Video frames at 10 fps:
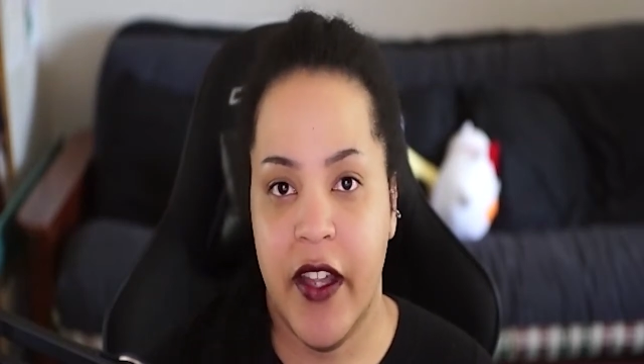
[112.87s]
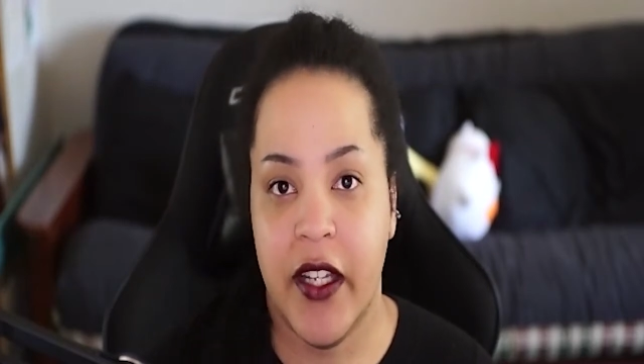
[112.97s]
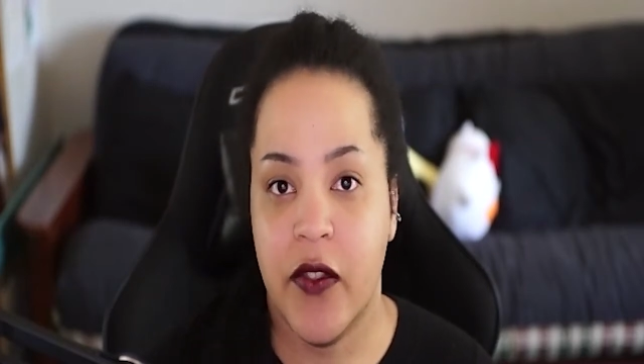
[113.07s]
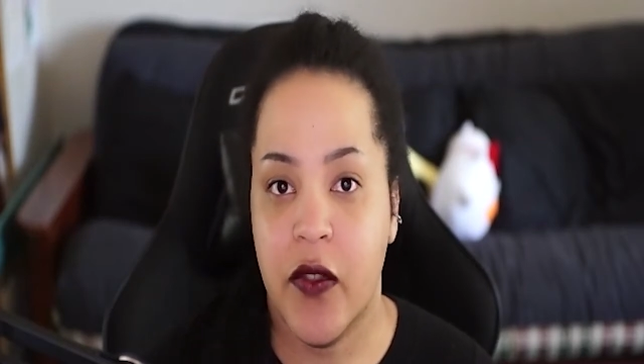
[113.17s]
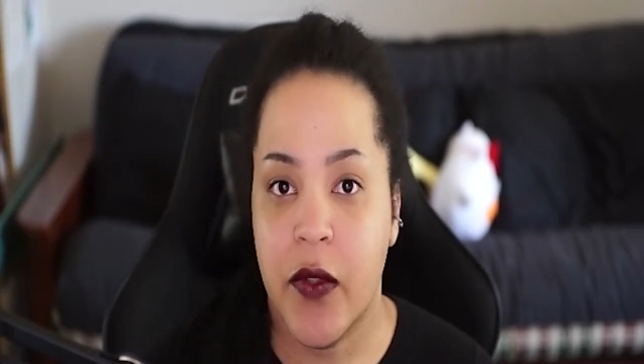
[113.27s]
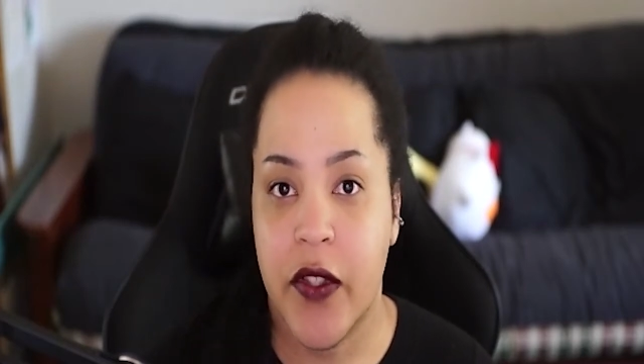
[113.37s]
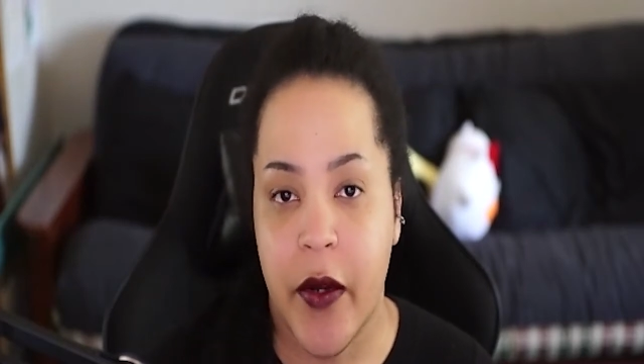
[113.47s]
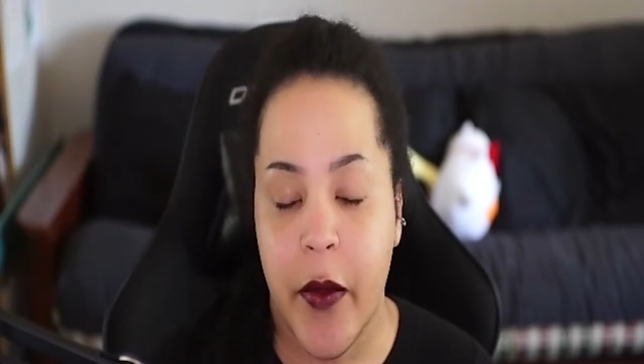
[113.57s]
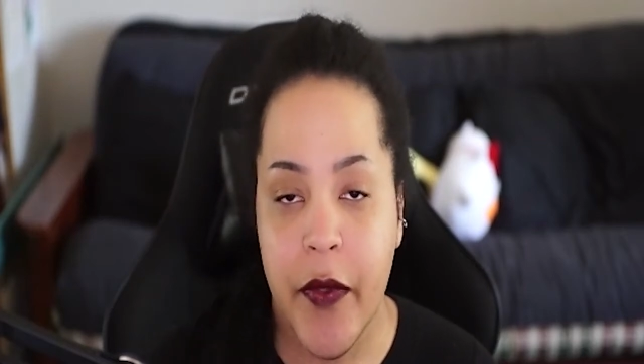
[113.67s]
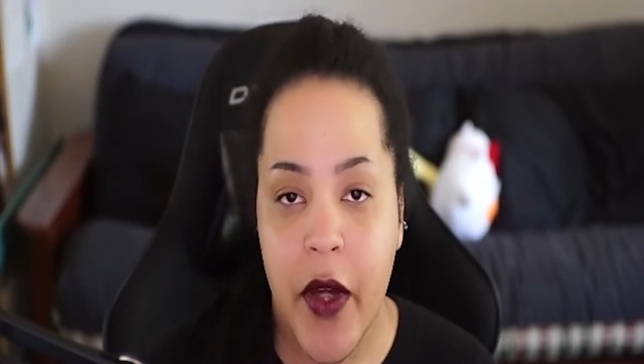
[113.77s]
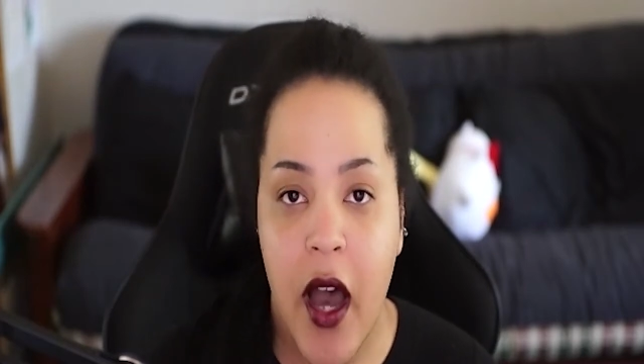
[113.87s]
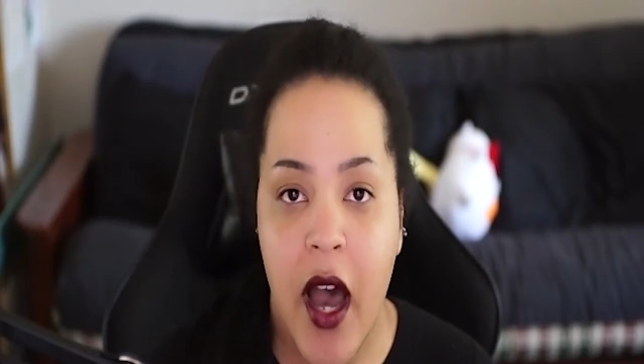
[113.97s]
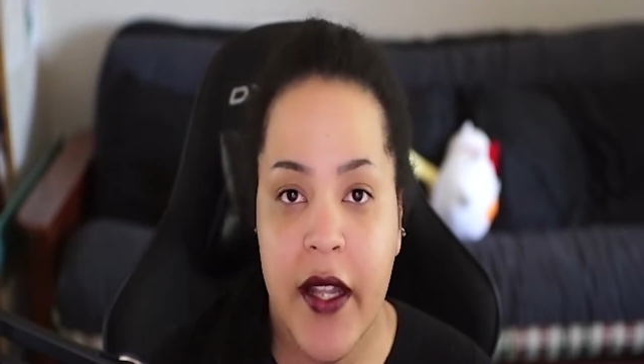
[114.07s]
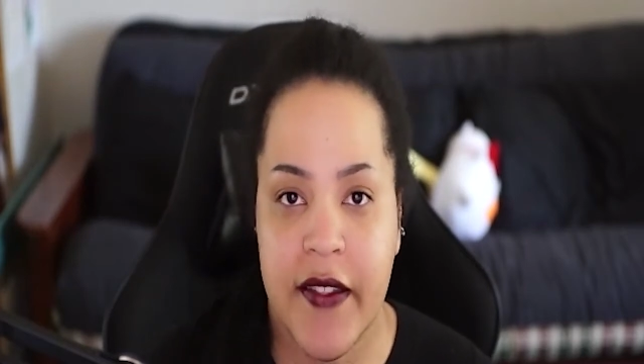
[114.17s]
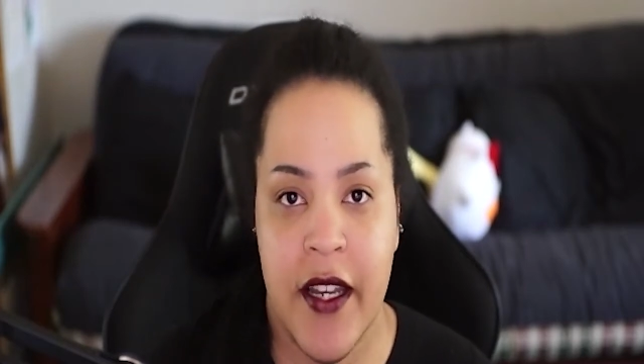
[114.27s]
suicidal
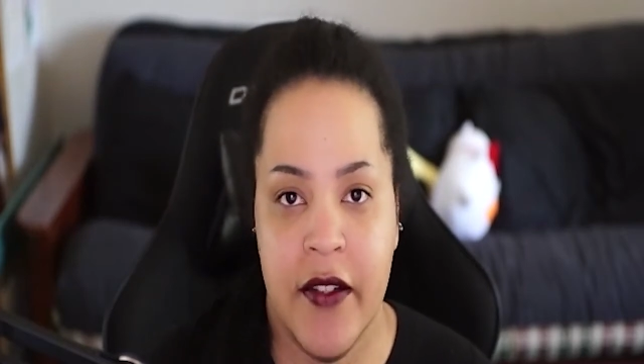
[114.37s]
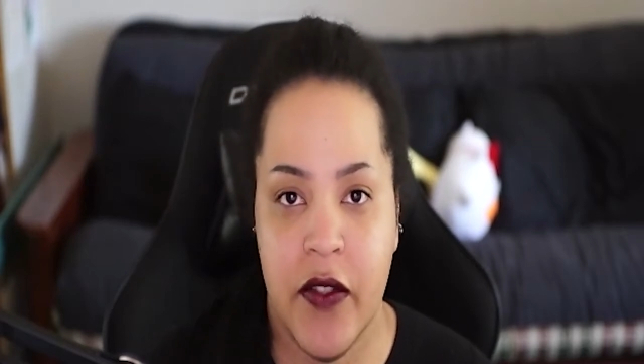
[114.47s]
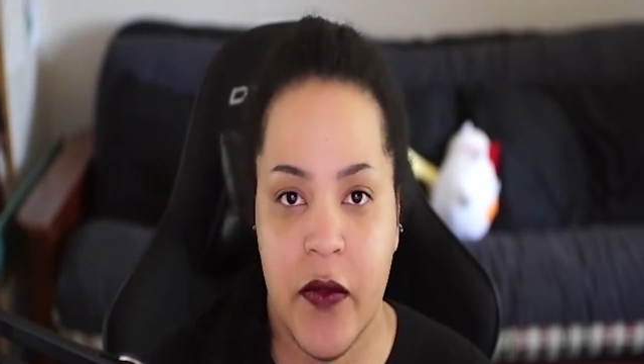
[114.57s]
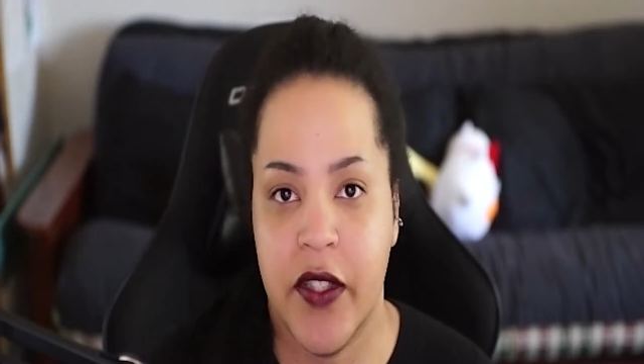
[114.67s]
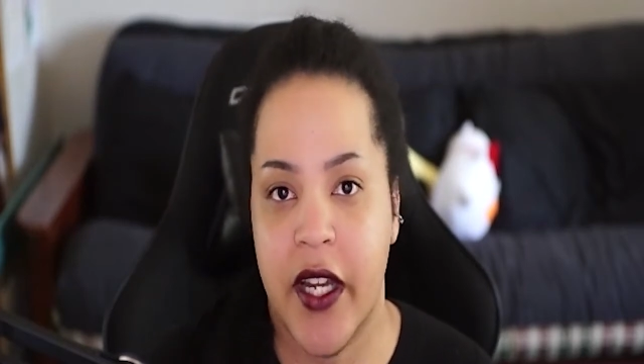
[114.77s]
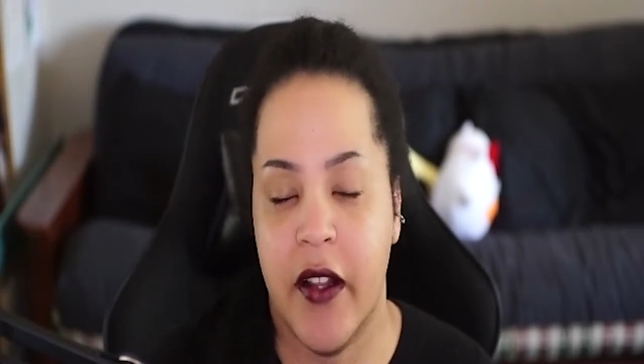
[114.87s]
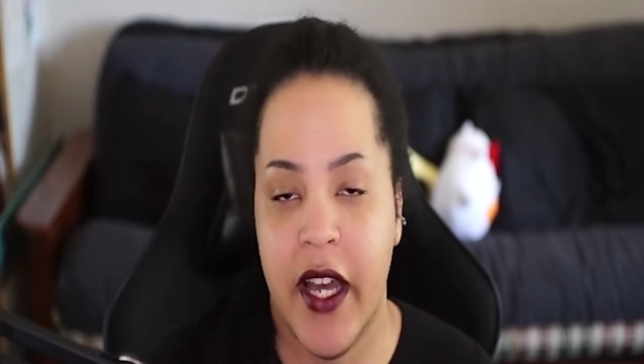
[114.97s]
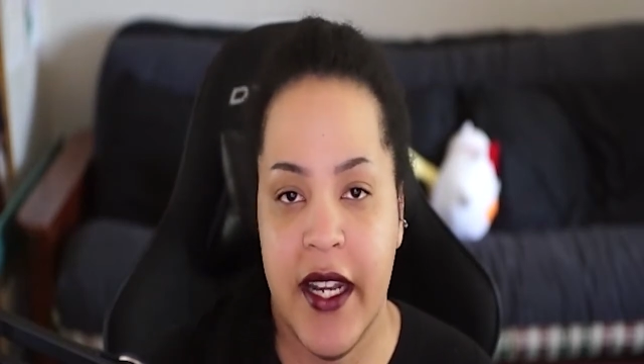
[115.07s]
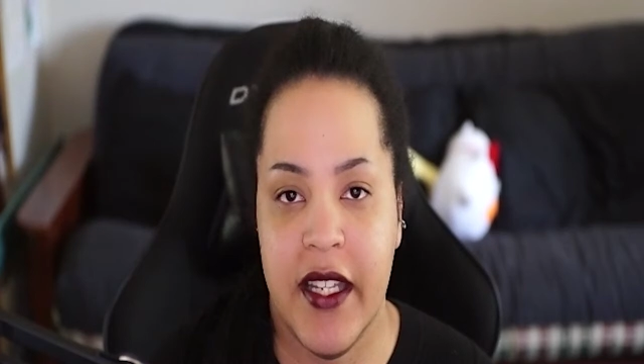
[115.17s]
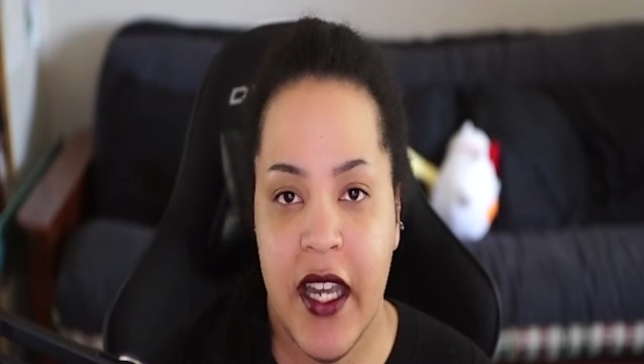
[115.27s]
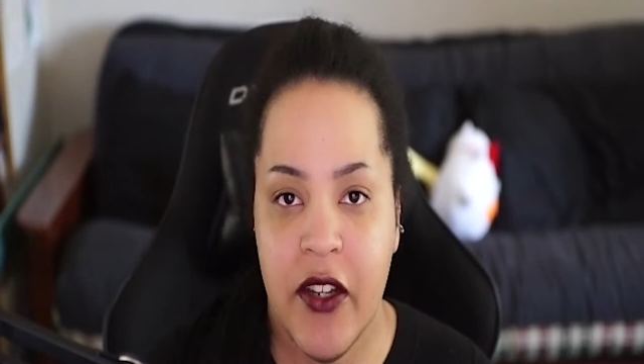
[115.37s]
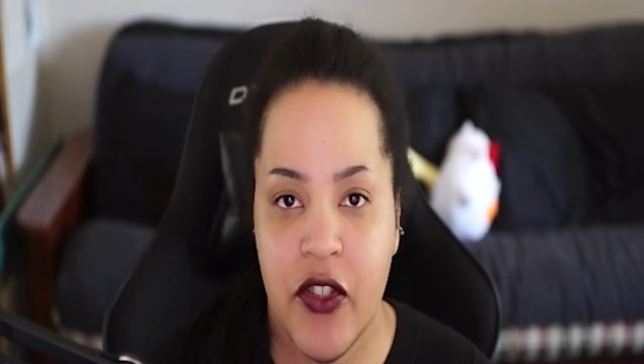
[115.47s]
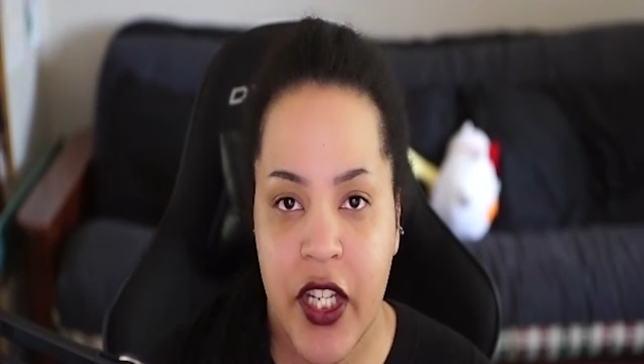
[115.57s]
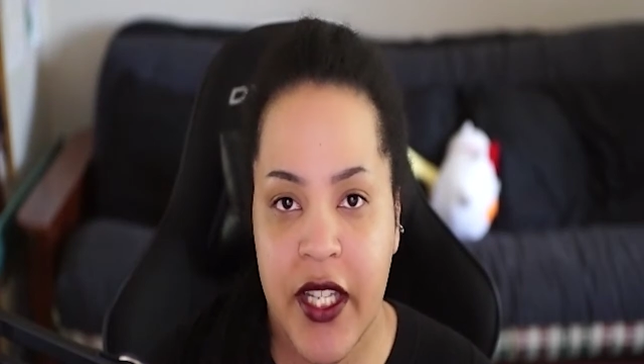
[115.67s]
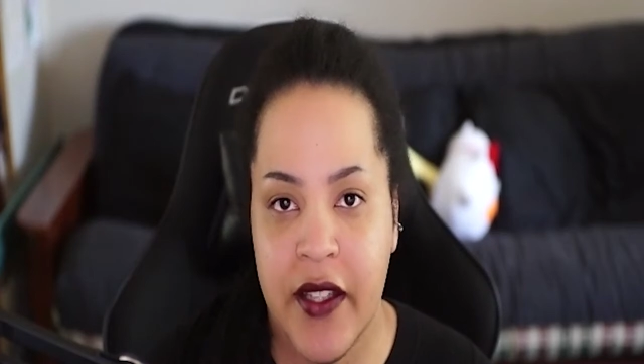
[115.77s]
thoughts and suicidal
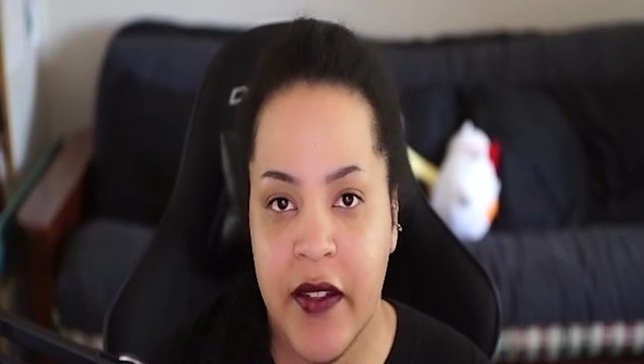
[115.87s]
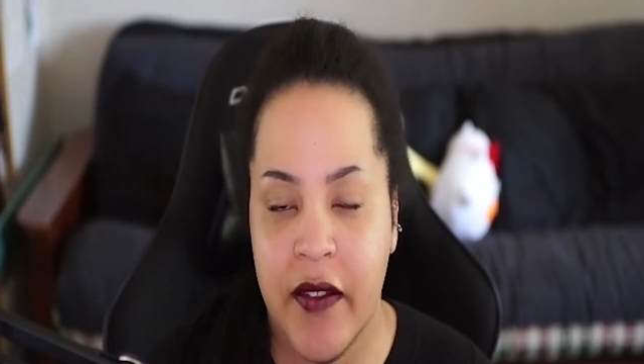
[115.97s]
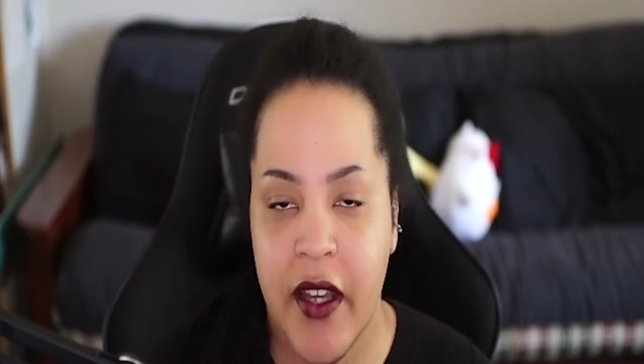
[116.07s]
ideations.